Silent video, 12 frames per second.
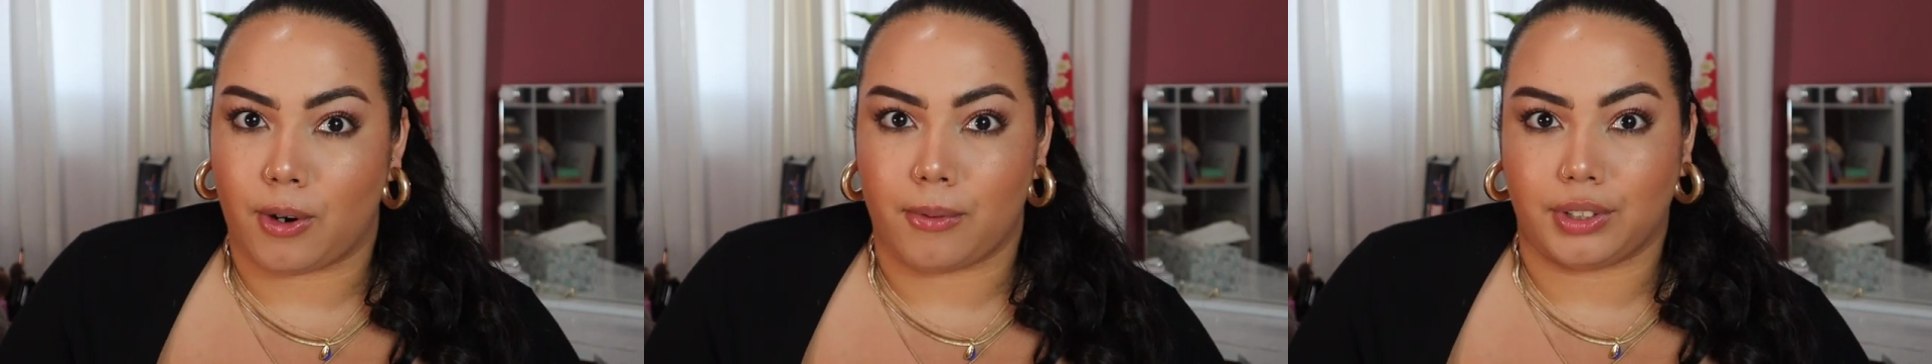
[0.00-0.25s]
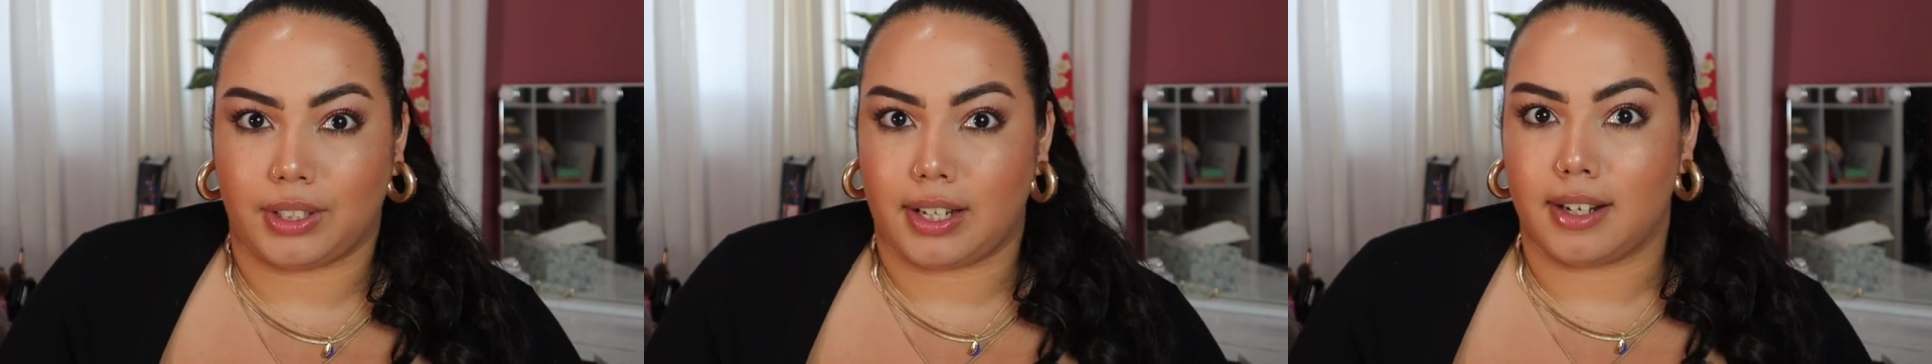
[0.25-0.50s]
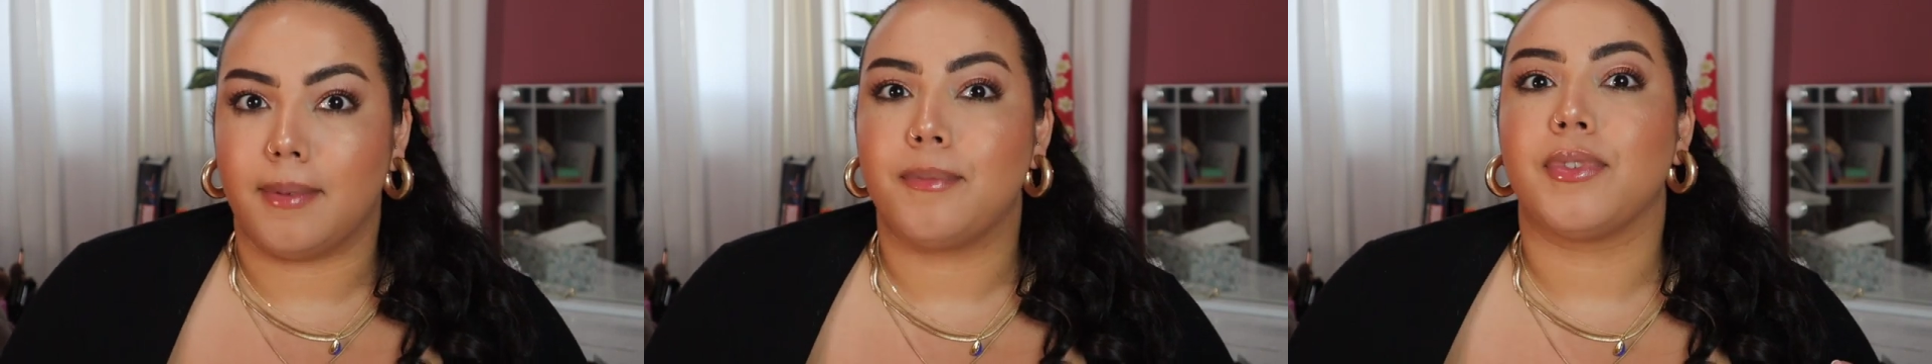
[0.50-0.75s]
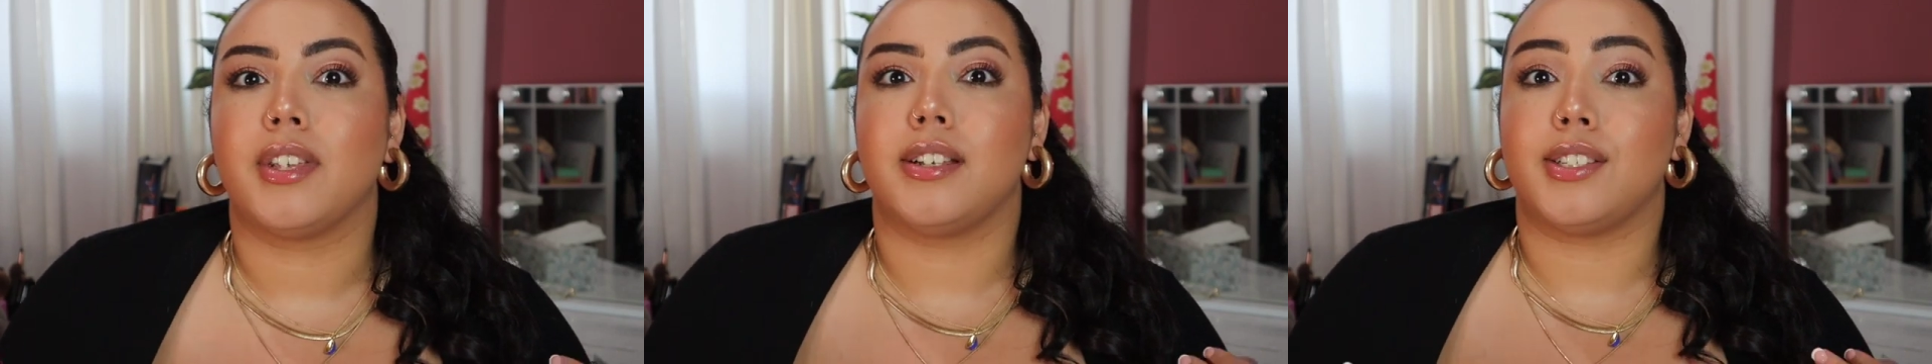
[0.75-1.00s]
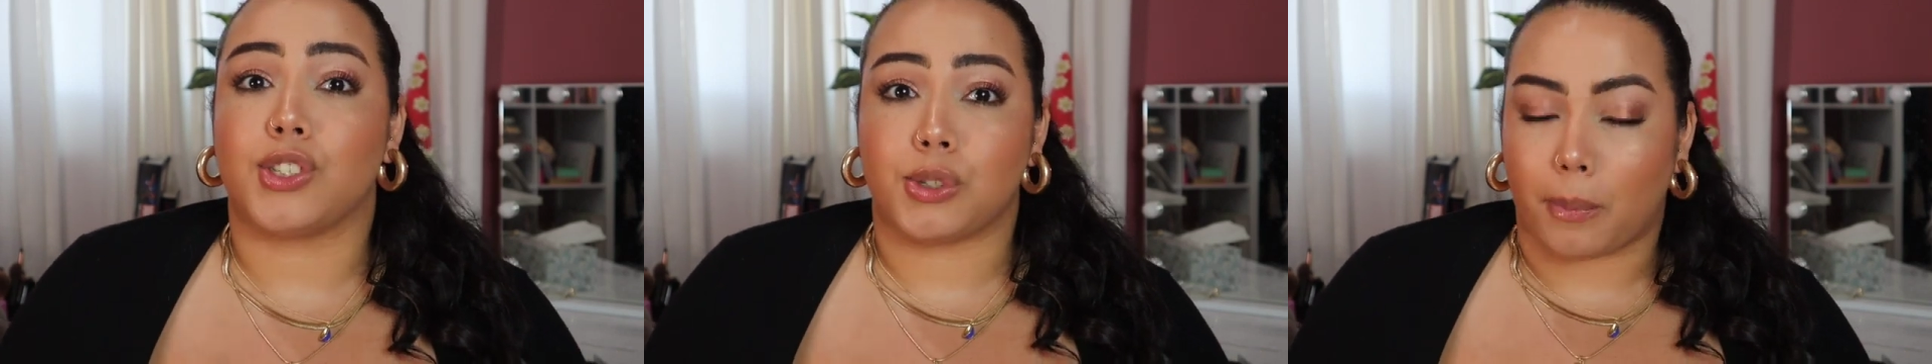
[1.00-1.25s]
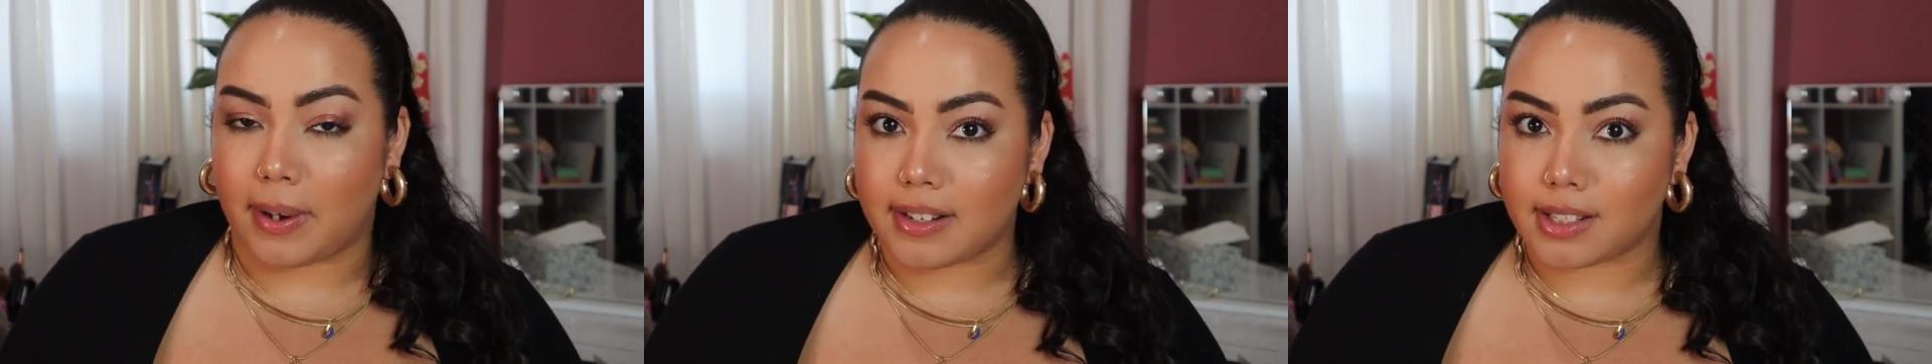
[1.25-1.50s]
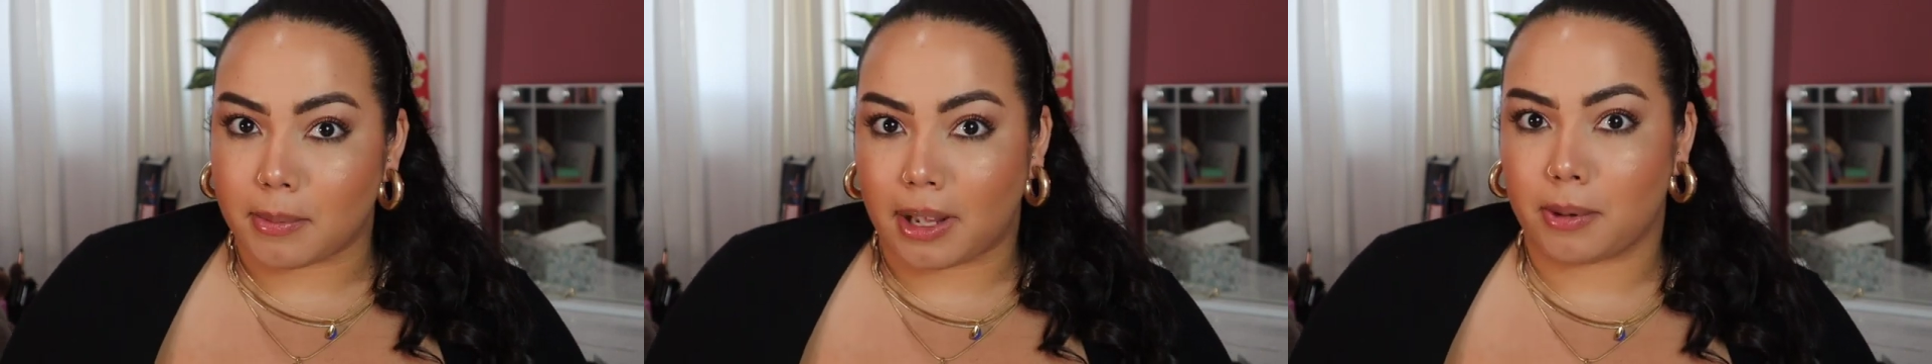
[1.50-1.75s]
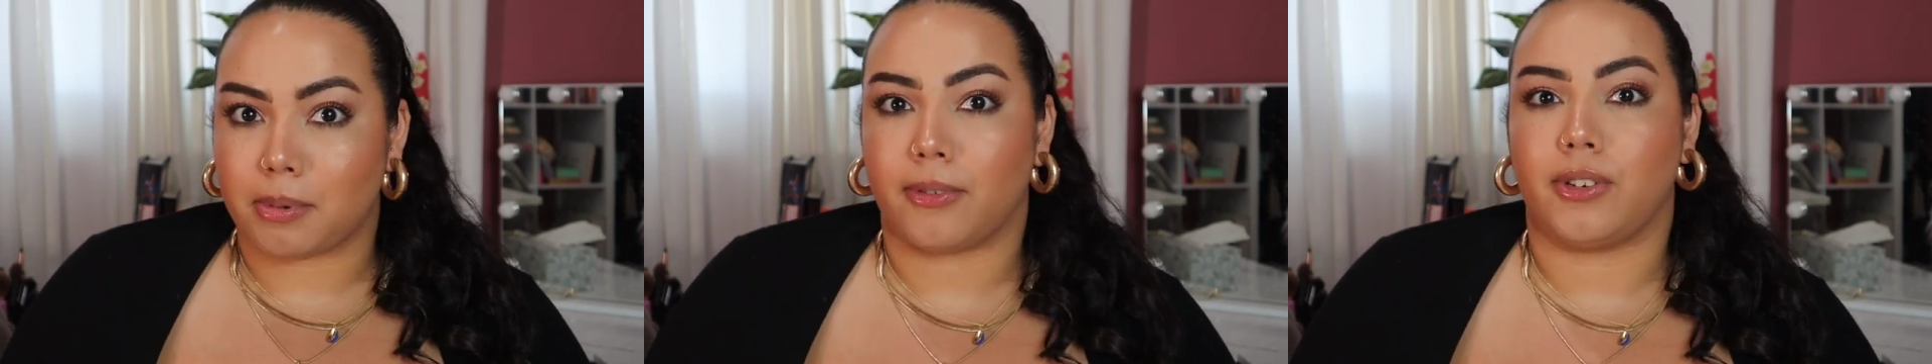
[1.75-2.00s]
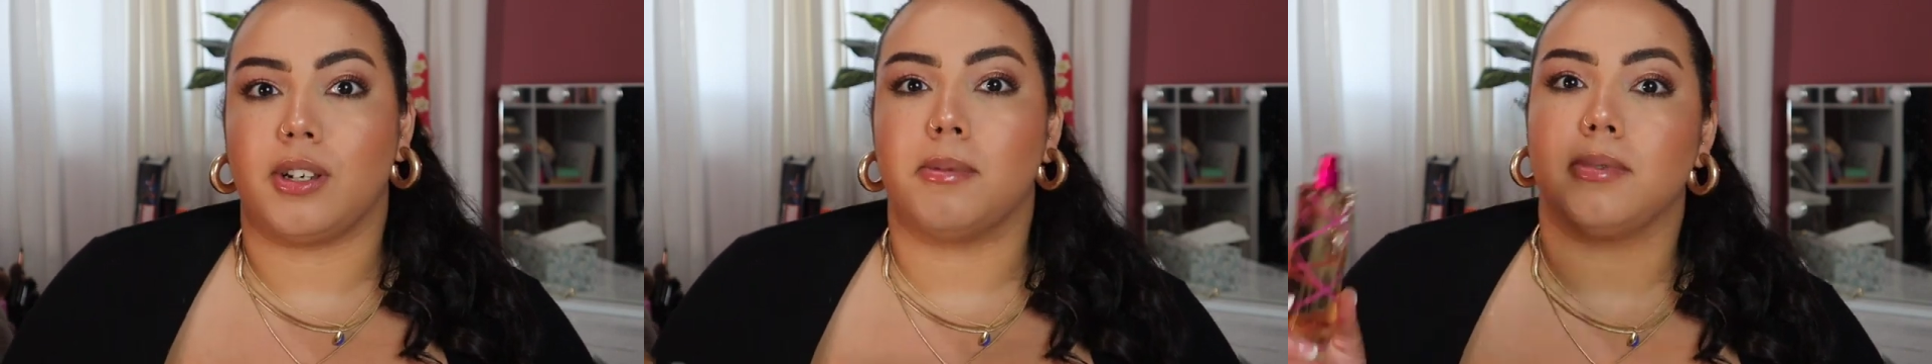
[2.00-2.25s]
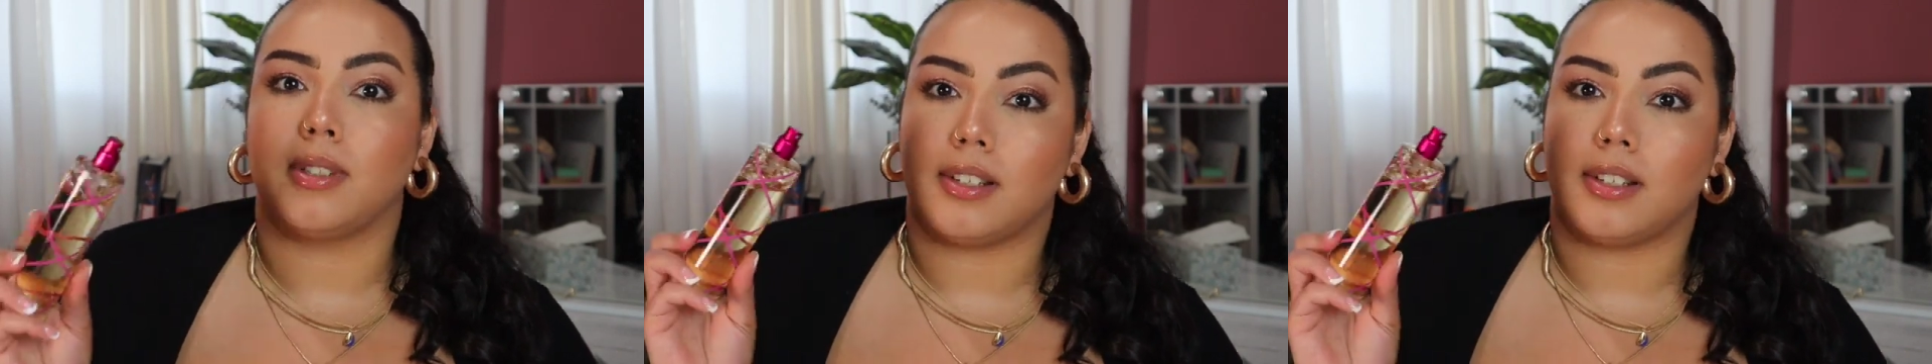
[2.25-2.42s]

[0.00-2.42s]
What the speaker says: overly sweet smelling perfumes.